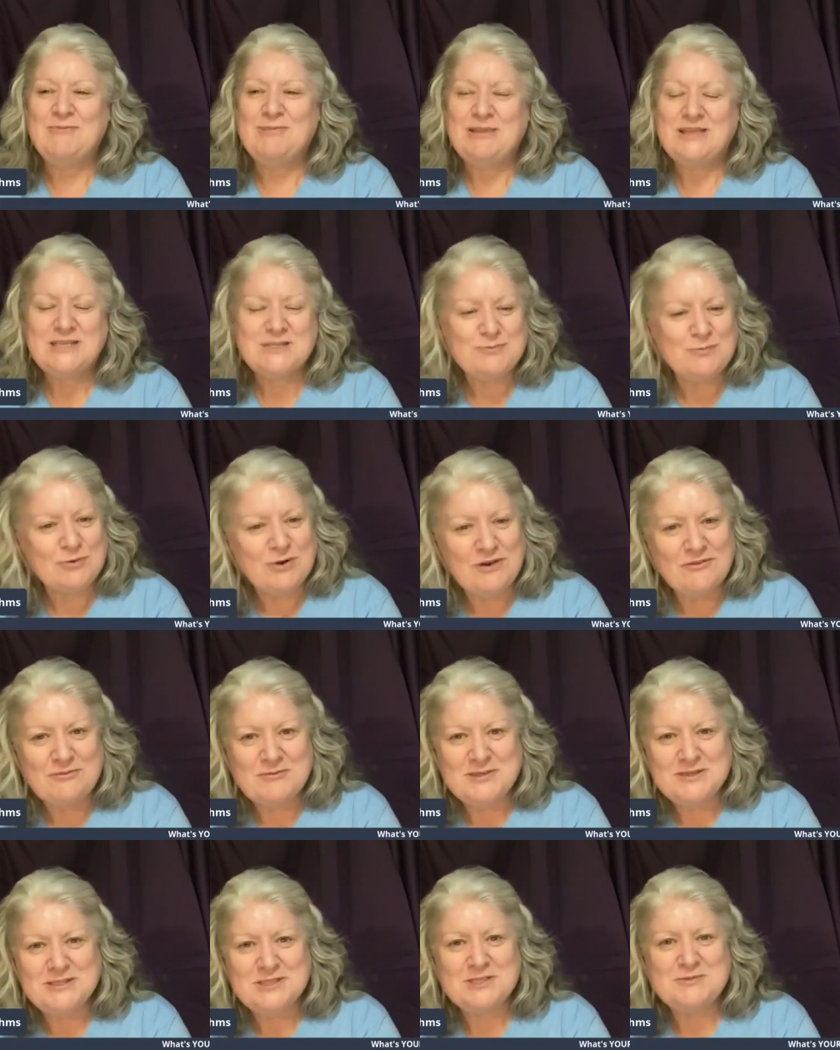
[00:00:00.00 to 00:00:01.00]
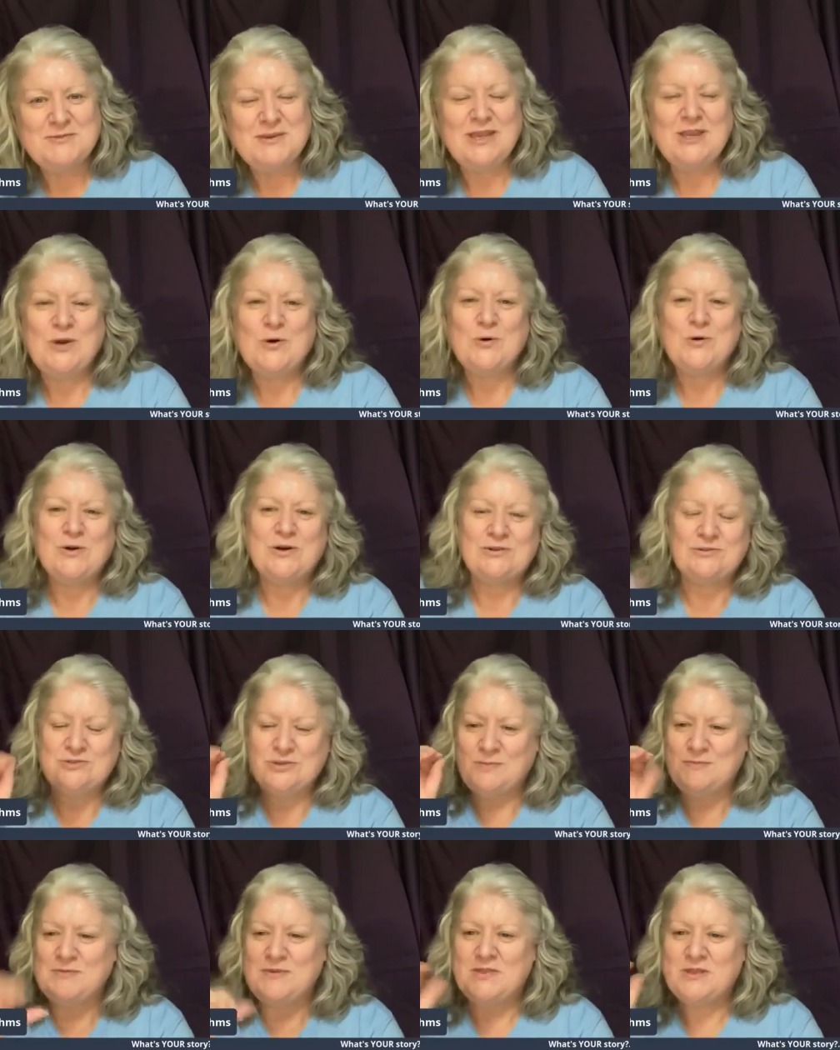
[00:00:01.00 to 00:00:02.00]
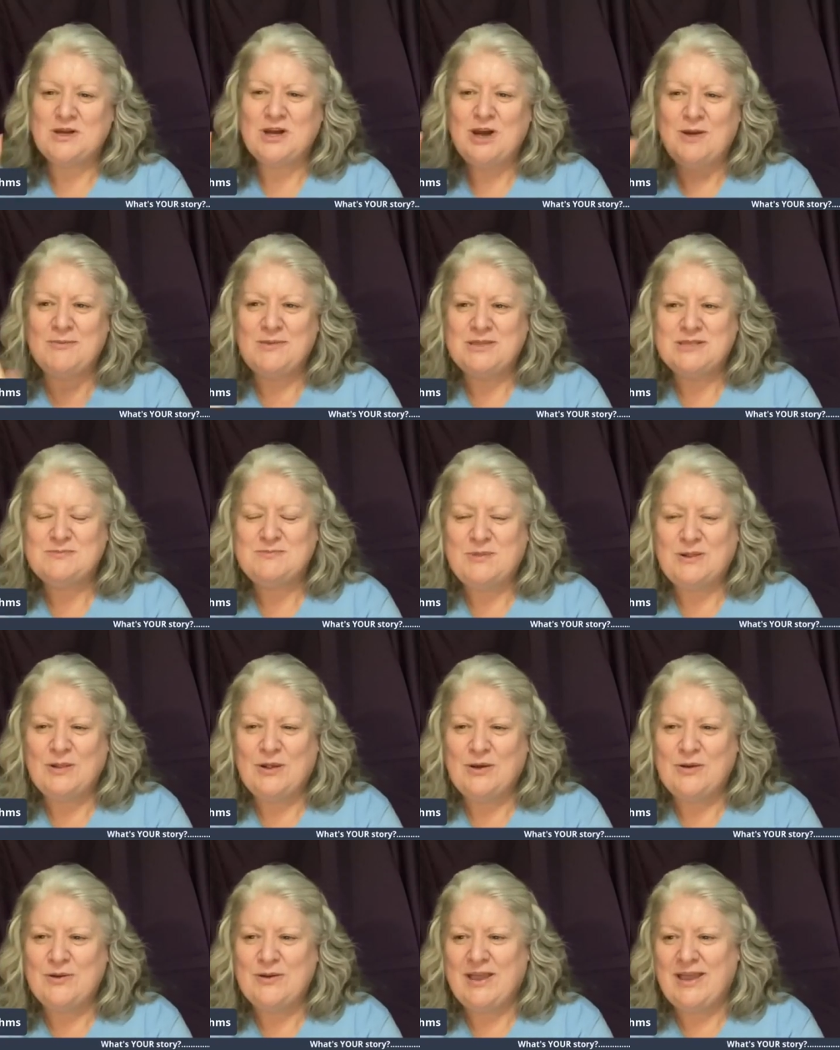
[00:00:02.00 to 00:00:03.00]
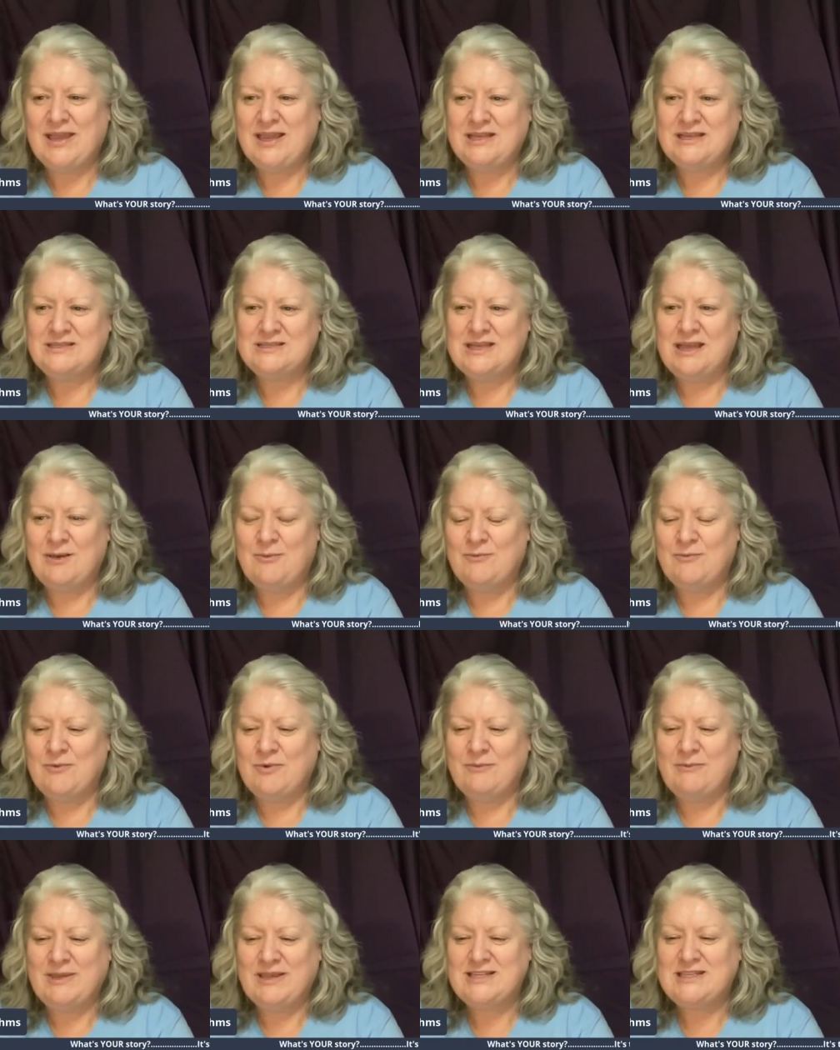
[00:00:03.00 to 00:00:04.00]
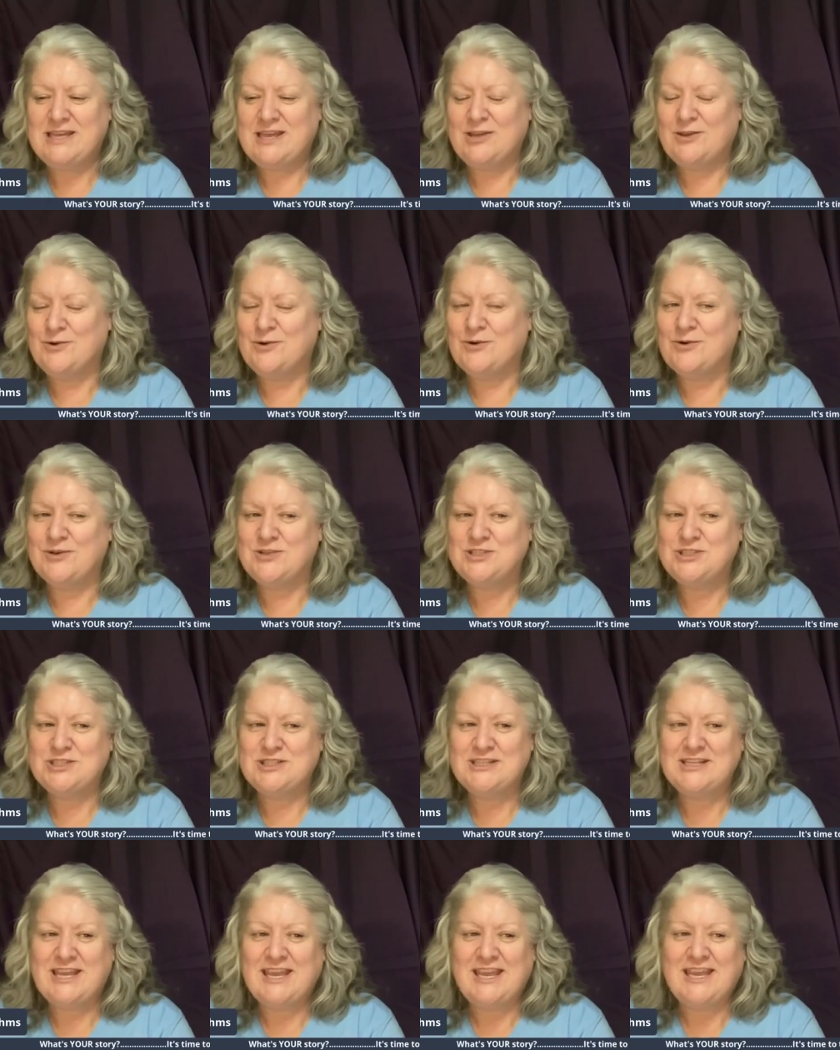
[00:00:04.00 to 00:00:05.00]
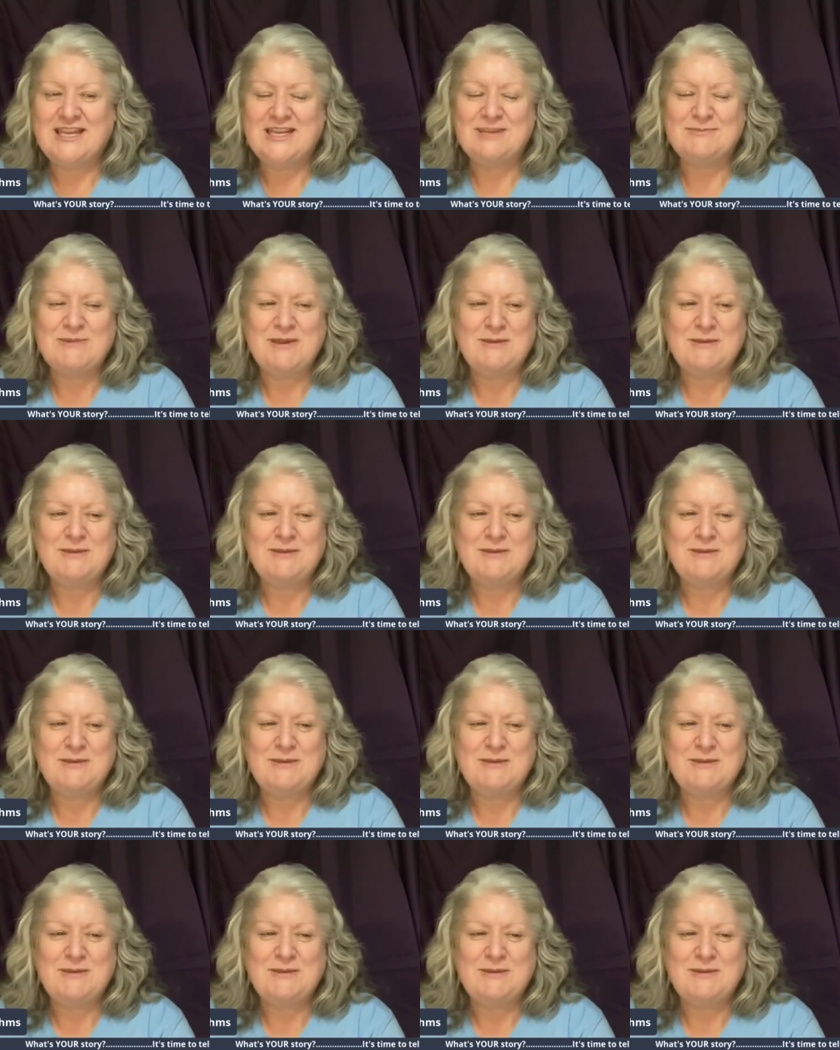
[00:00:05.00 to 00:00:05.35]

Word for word: please private message me or drop them in the comments below, and we may take your question and